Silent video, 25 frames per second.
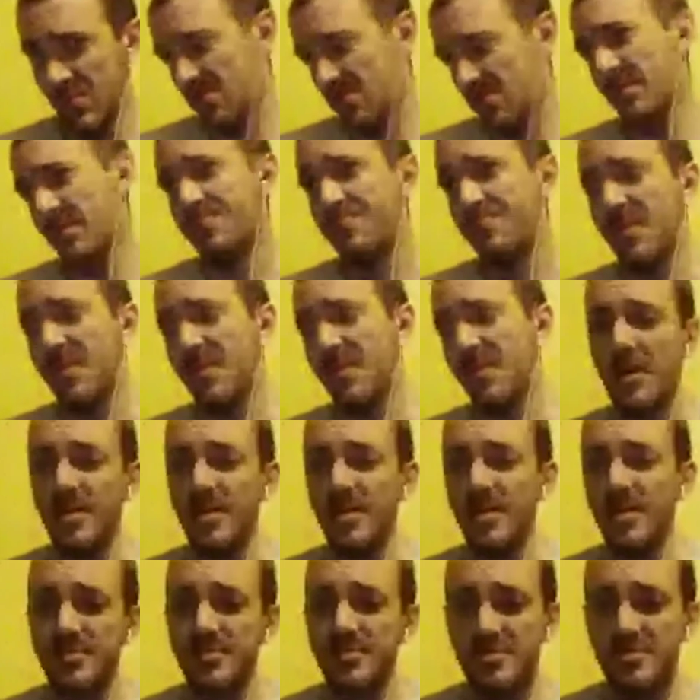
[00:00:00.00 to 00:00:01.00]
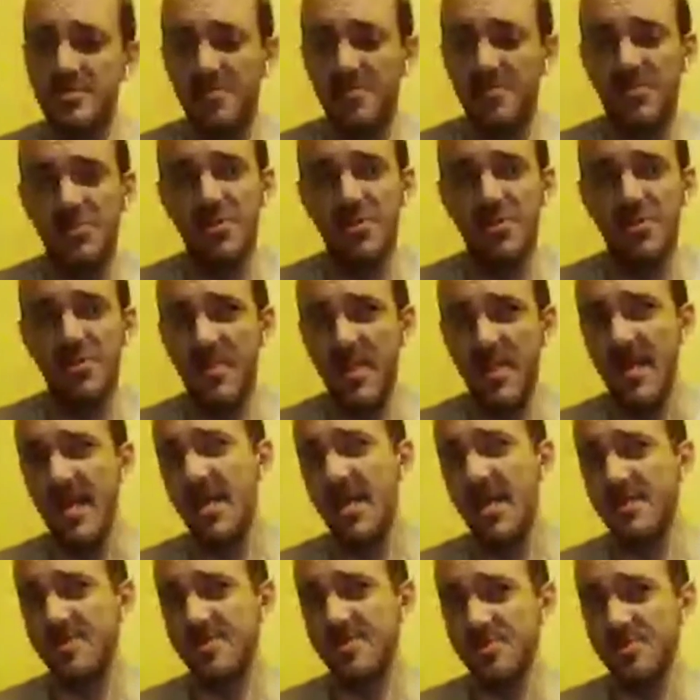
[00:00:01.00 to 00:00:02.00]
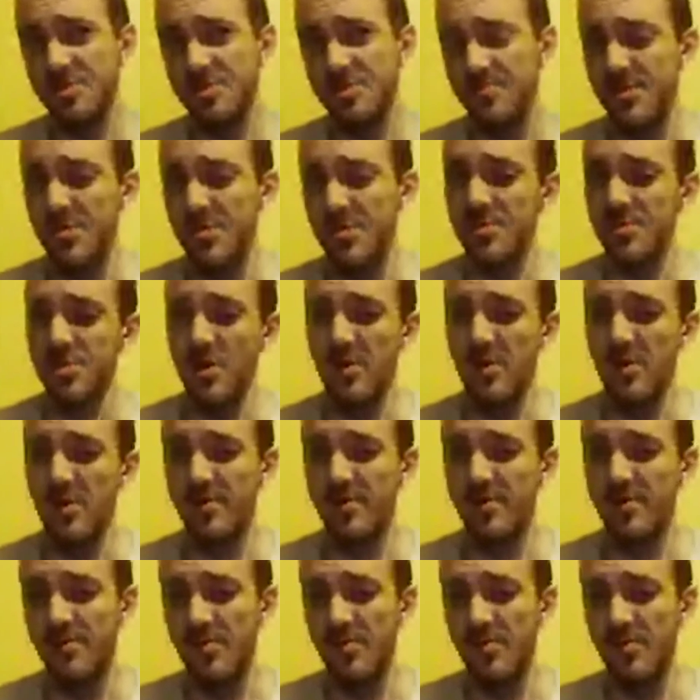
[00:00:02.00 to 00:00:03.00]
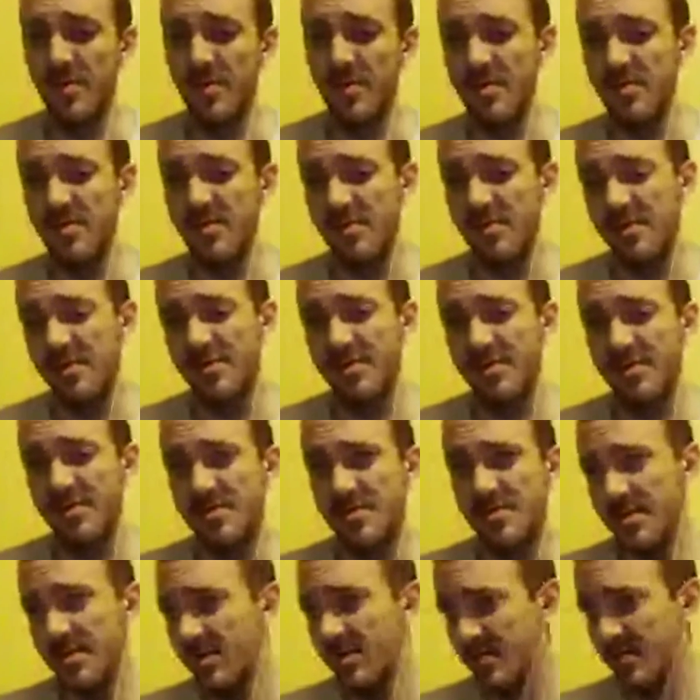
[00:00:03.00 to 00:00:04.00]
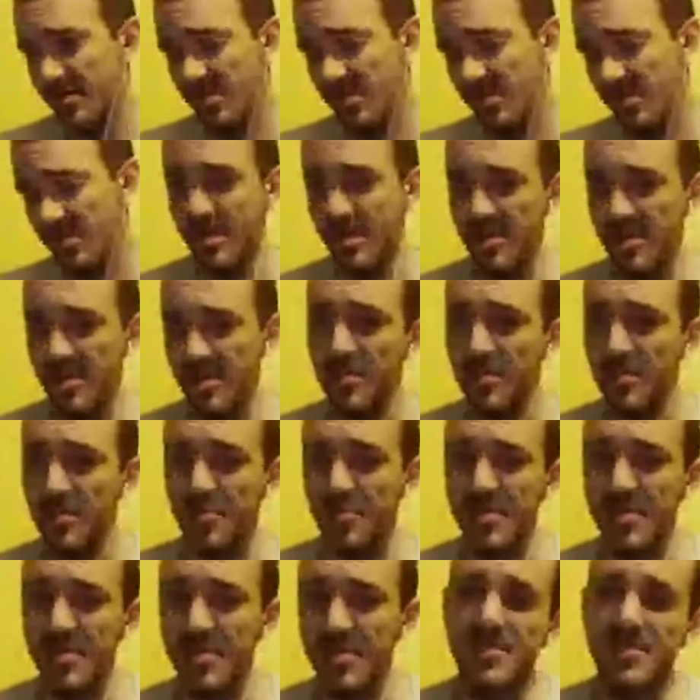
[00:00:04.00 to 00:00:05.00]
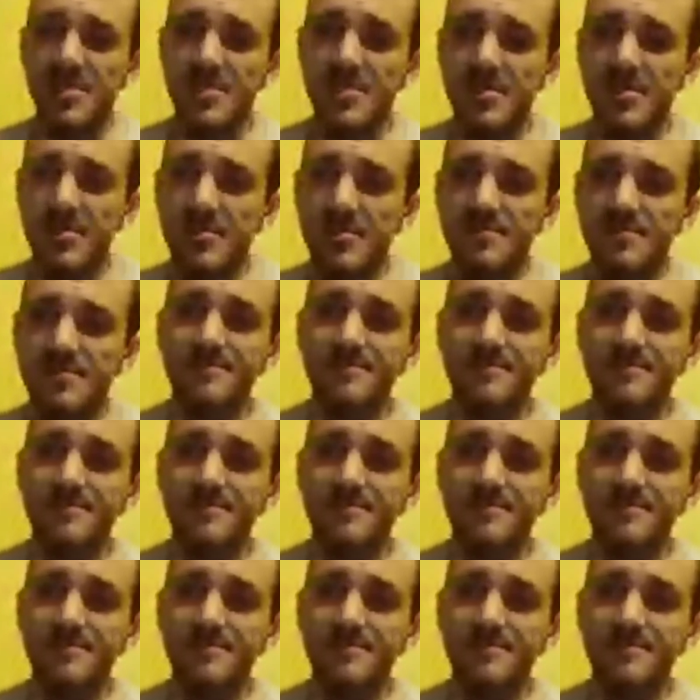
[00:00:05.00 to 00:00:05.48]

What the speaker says: let's be honest, if you're going to be an ass and just mooch off everybody, you tend to get a lot of other people pissed.